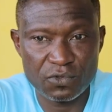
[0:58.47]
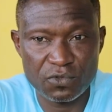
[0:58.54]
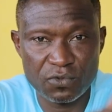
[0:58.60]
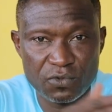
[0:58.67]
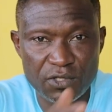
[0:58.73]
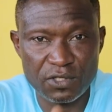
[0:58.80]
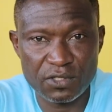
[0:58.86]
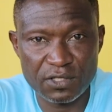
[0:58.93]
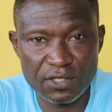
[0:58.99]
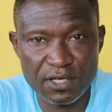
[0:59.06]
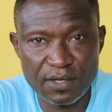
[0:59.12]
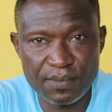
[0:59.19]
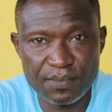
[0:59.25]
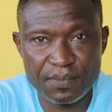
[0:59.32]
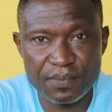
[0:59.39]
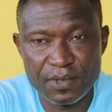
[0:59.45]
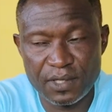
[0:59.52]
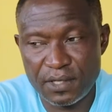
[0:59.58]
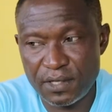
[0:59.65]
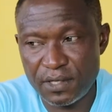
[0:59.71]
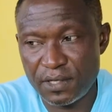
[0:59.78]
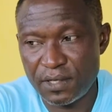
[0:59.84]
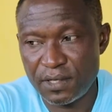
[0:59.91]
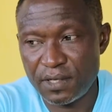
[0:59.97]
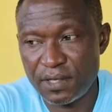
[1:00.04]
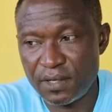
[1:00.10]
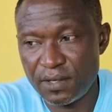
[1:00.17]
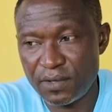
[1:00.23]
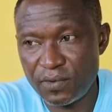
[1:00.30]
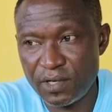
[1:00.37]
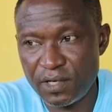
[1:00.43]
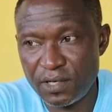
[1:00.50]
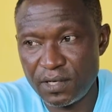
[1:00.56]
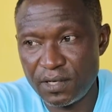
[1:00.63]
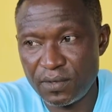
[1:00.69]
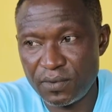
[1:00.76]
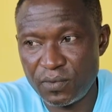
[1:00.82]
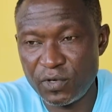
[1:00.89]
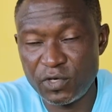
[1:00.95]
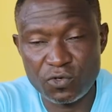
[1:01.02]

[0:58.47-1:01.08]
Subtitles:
to this game. We